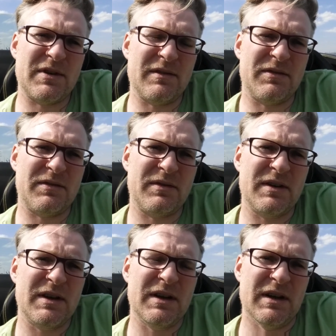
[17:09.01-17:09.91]
have
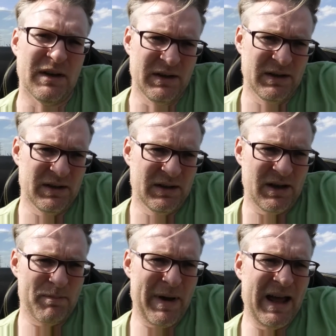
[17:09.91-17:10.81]

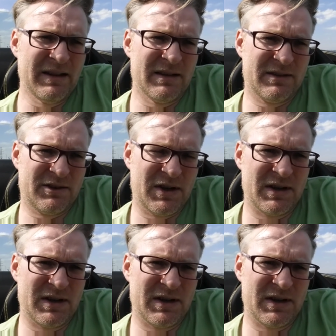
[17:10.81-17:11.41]
abandoned